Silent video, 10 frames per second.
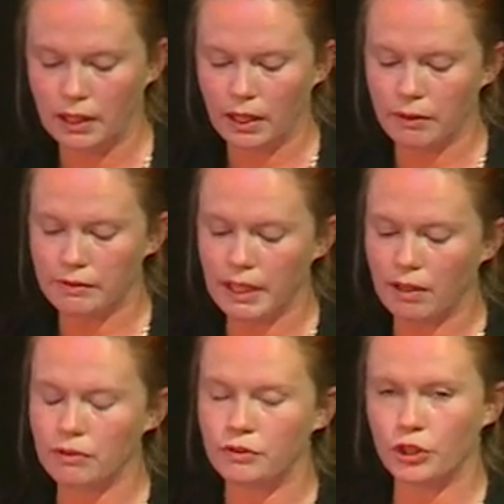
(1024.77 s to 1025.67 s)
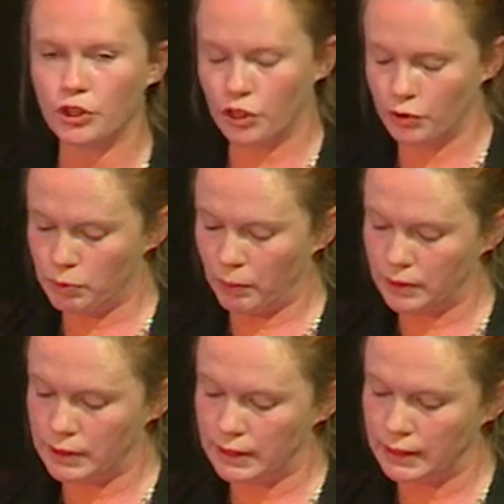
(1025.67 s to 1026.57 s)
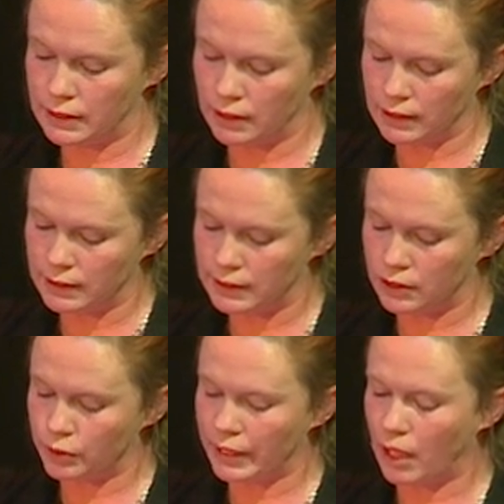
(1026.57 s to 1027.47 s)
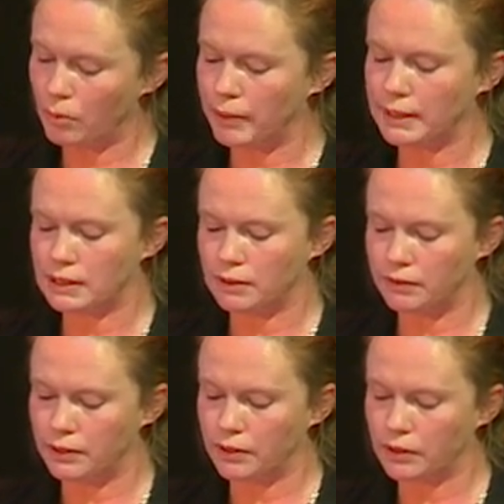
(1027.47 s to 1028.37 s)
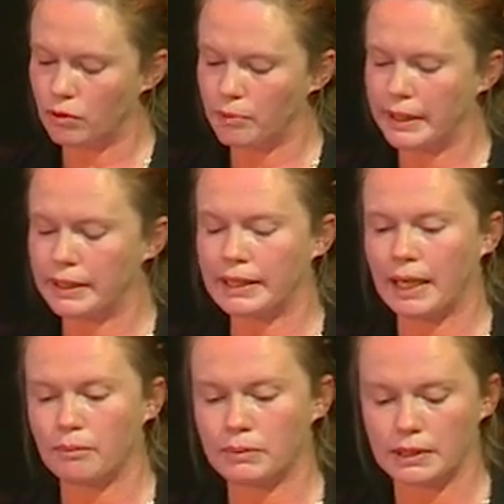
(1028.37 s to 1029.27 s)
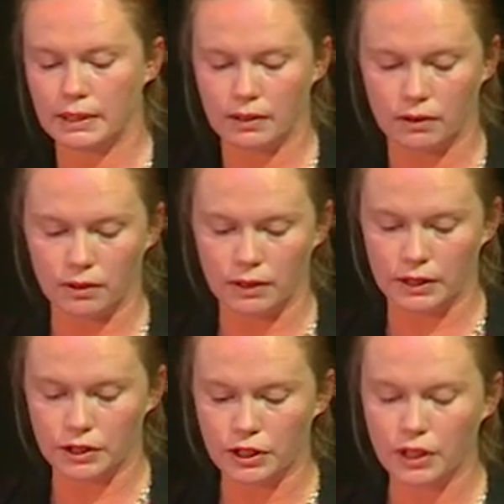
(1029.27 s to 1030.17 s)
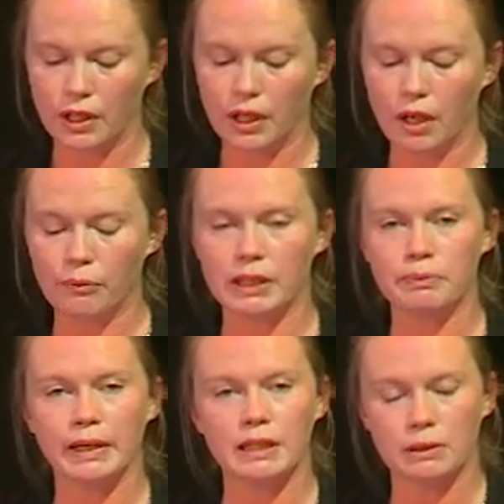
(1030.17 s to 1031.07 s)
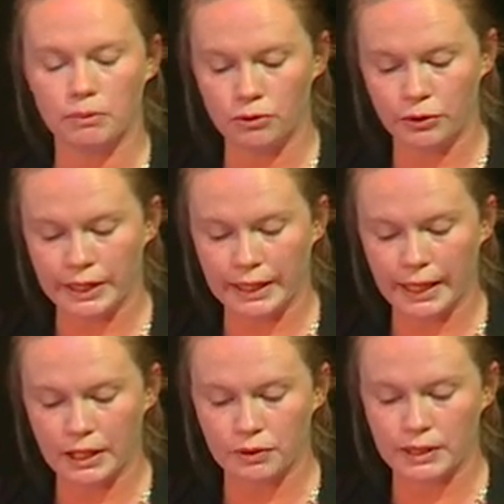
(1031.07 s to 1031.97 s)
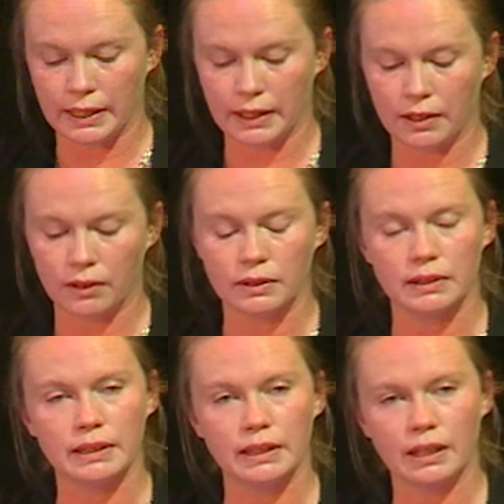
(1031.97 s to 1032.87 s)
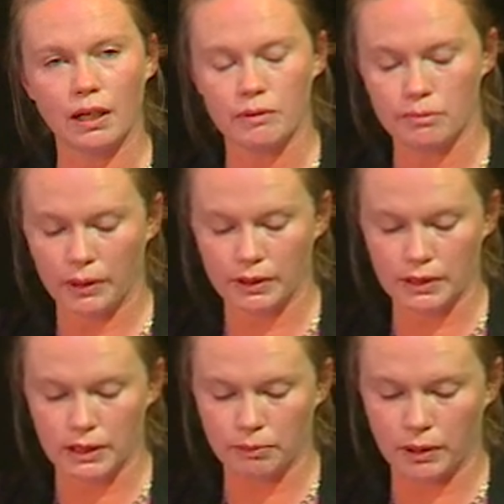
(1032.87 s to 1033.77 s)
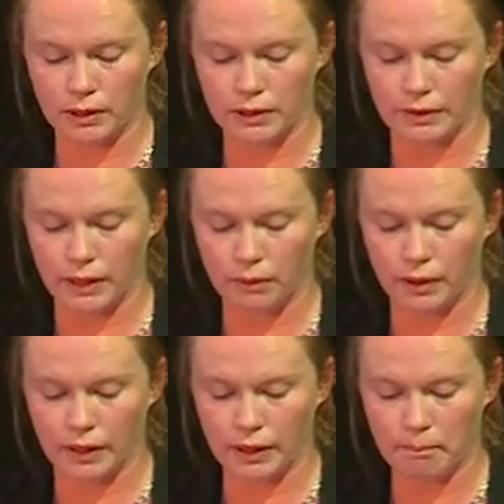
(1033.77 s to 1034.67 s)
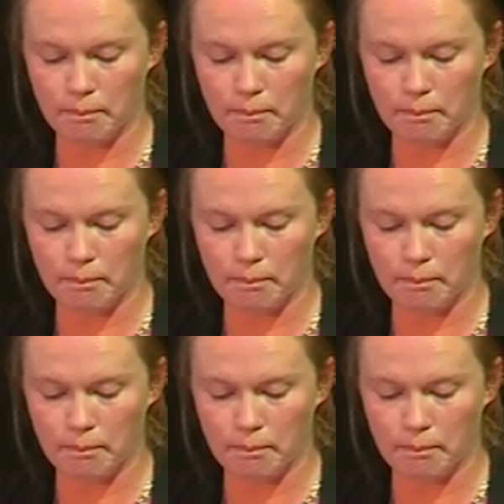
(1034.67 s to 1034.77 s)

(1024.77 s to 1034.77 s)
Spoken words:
And we've now reviewed the responses and are considering how best to fill the remaining gaps in our knowledge. And we expect to be re-engaged with stakeholders in the coming months as part of that work.